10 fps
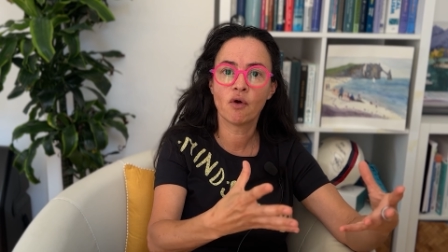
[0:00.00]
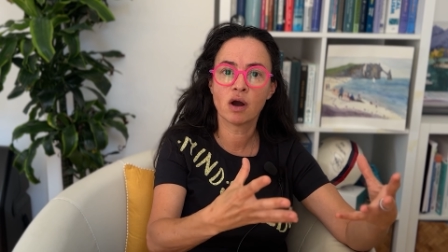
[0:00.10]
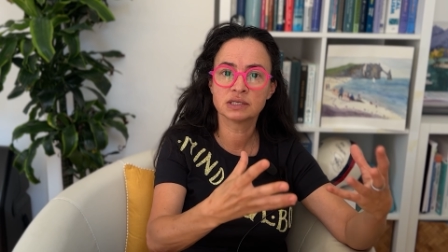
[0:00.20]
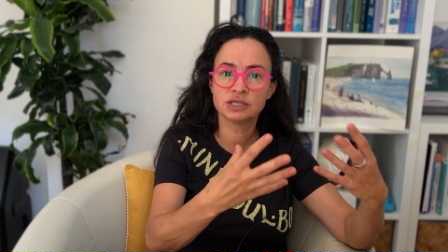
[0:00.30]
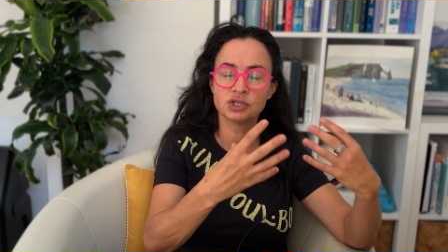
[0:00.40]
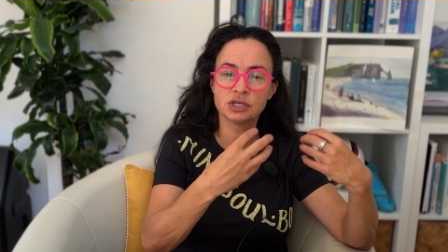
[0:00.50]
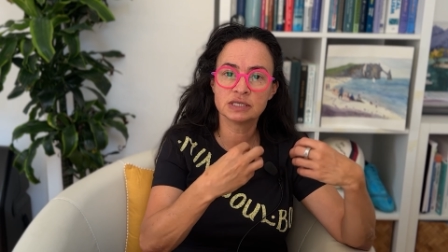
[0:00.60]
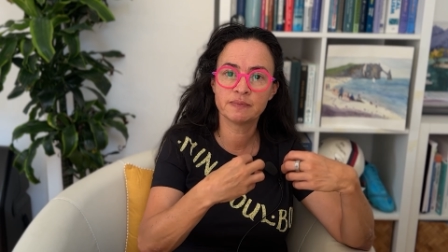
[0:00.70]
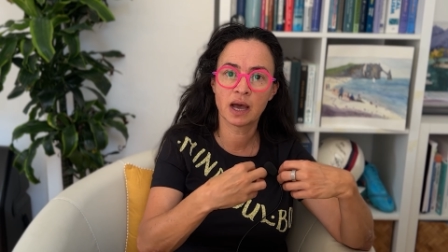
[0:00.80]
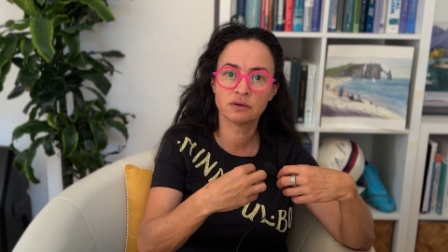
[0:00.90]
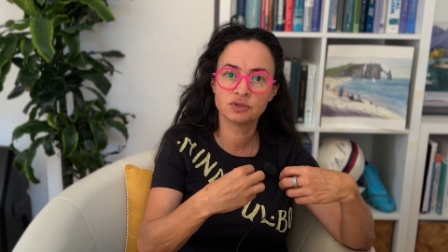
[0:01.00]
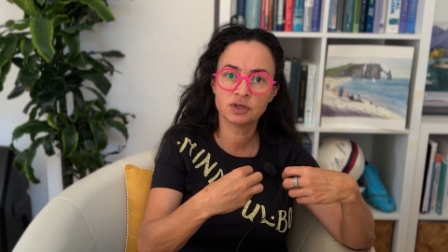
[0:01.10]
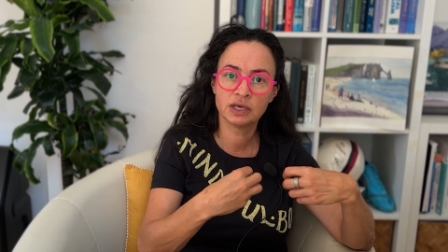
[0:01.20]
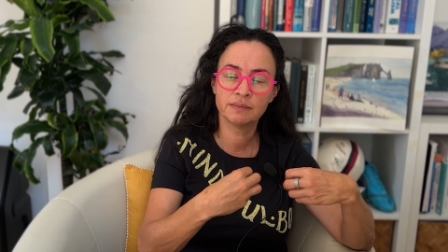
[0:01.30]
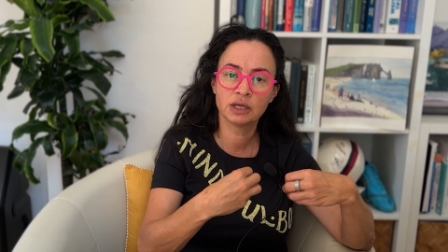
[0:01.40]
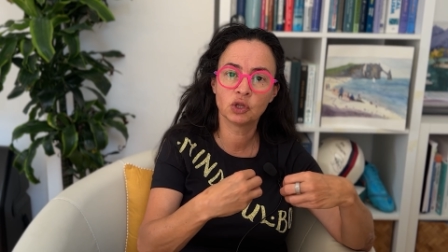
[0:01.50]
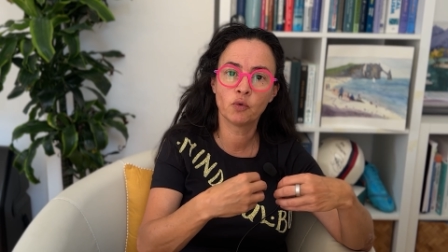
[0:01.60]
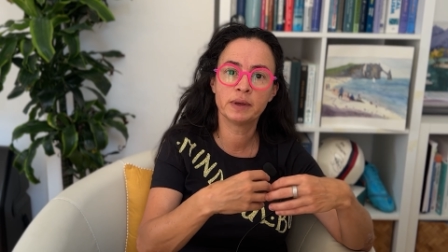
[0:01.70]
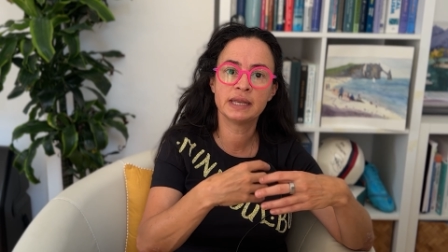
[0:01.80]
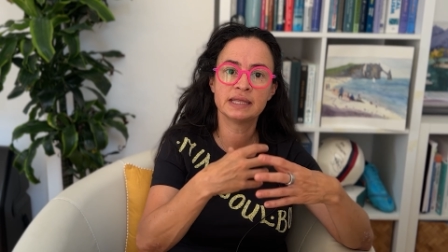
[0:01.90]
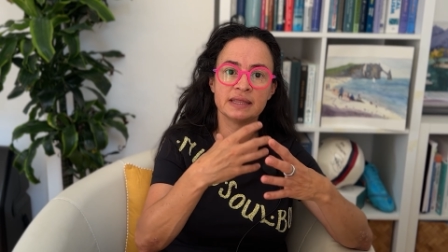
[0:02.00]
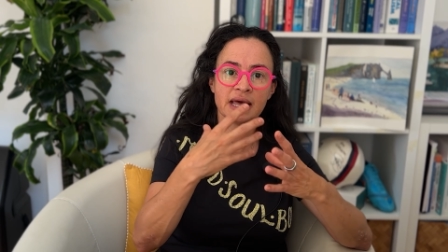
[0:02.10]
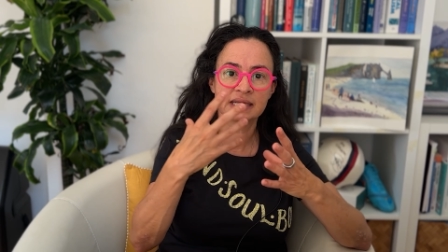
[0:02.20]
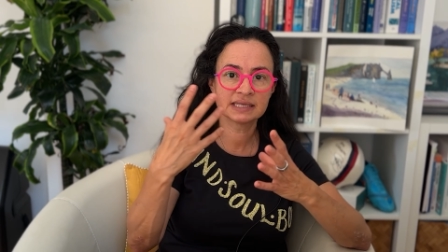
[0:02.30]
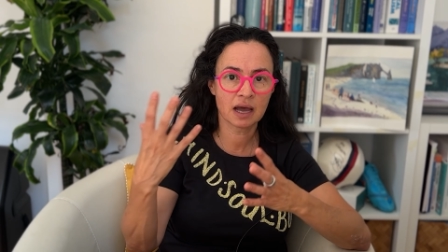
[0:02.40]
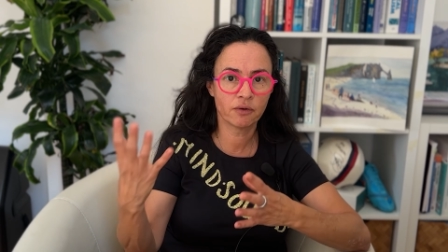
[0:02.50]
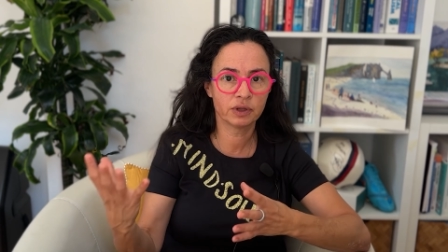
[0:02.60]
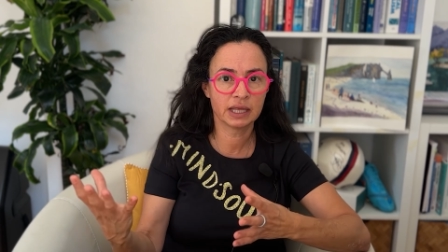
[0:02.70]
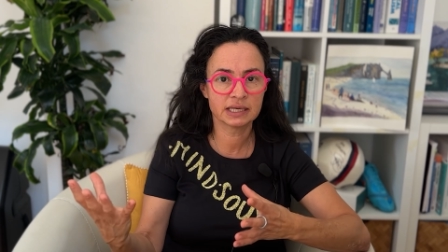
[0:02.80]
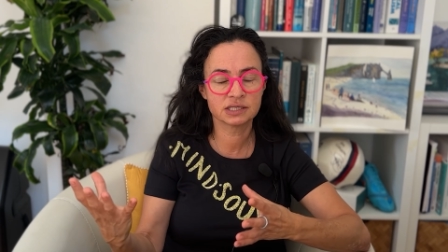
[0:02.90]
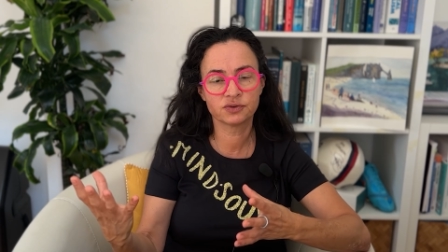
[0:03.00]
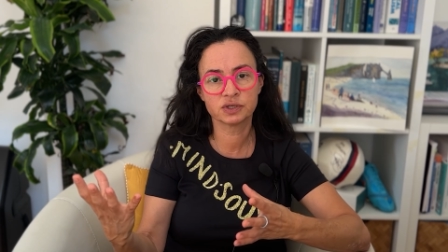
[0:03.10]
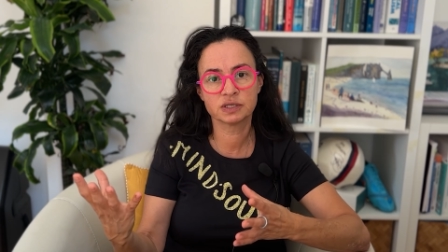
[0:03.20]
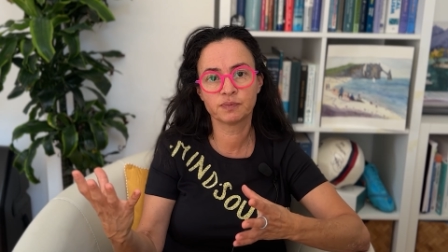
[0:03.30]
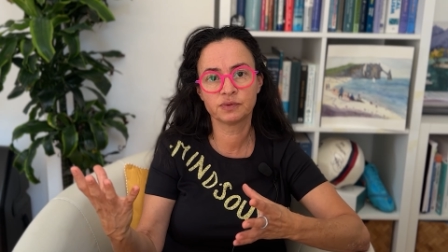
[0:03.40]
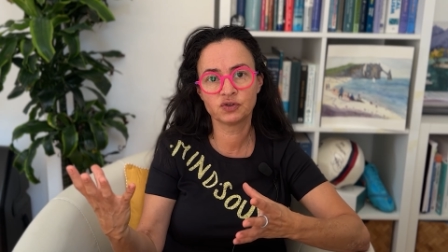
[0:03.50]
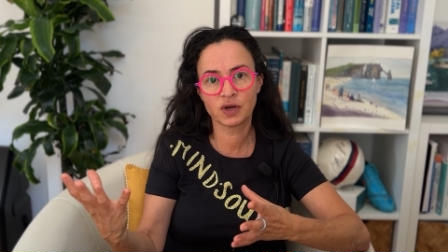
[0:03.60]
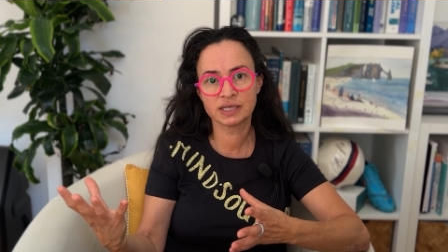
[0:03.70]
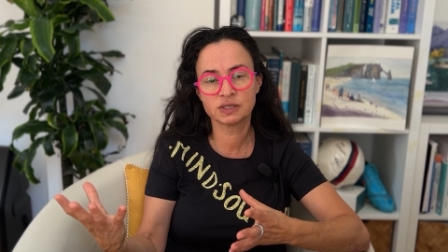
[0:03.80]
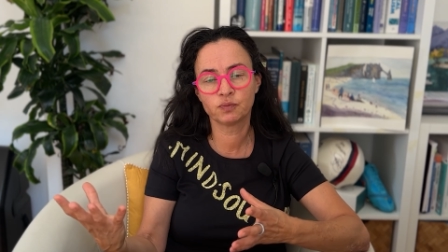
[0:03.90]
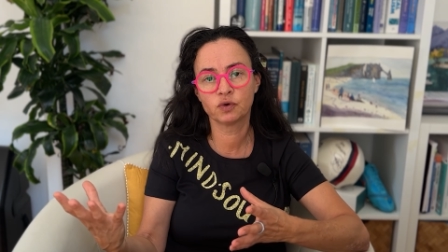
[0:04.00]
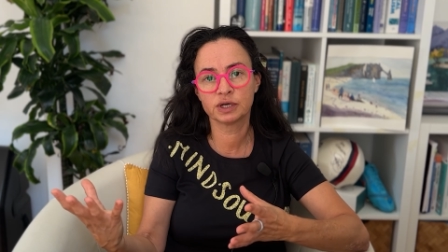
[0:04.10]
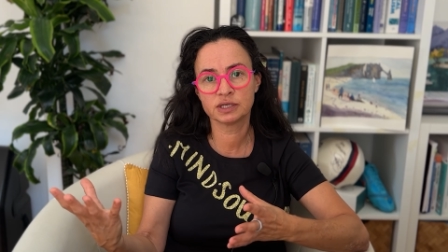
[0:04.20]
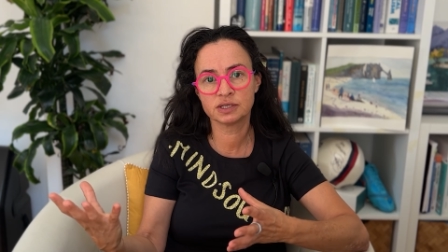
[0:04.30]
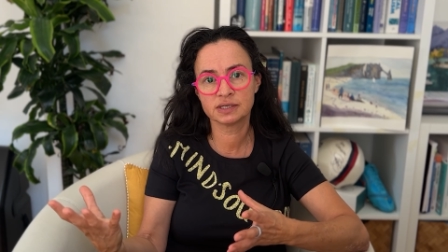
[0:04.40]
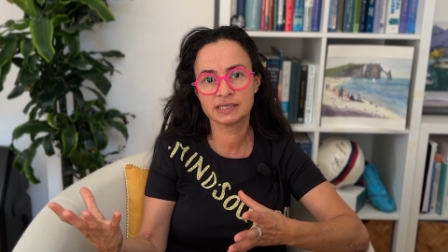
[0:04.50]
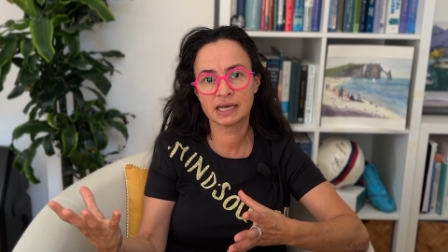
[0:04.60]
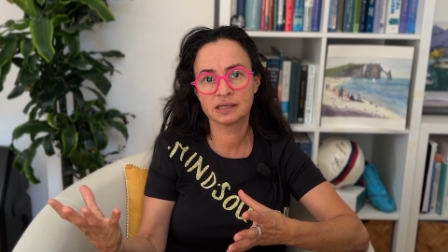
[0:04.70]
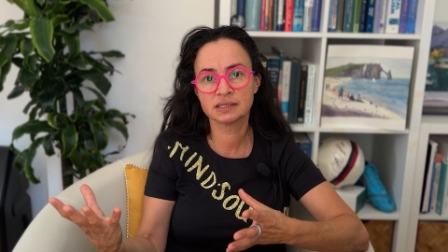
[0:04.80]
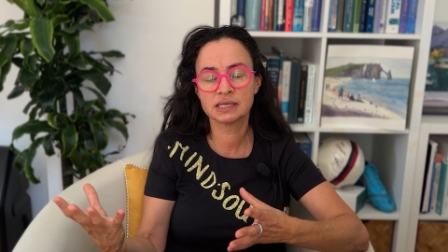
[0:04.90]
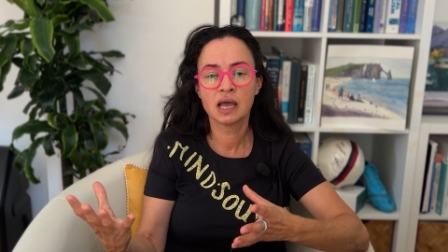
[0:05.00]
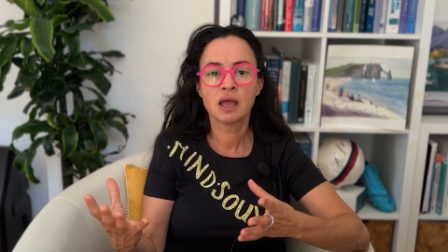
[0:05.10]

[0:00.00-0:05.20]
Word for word: oxygen is bound to hemoglobin and that's how it gets tr- transported to cells.